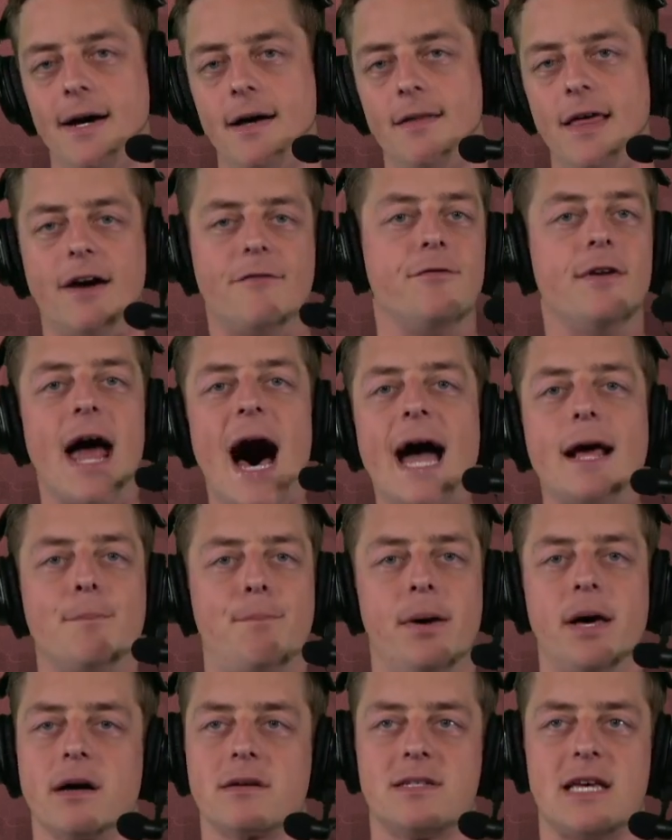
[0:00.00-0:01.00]
They have 9
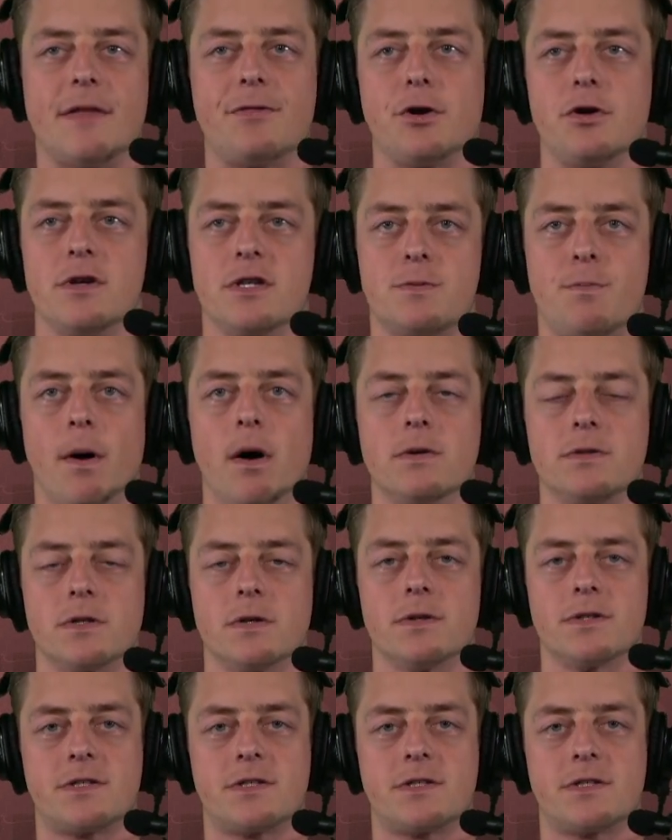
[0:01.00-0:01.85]
picks at their disposal.